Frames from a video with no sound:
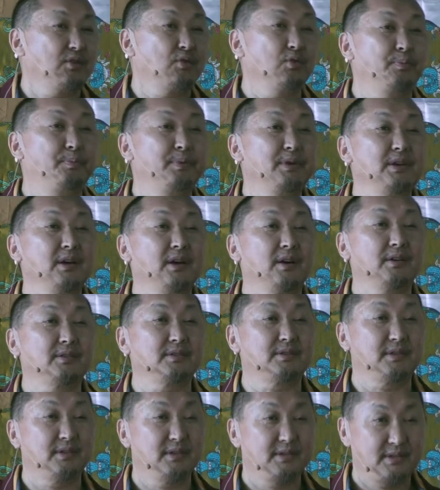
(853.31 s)
Go
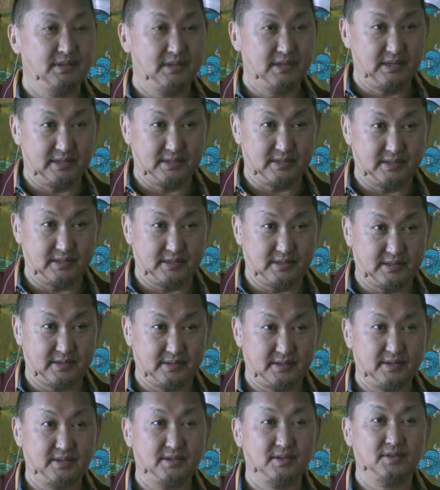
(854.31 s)
beyond
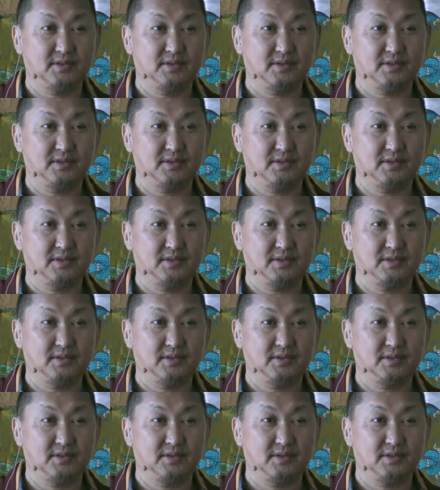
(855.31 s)
existence.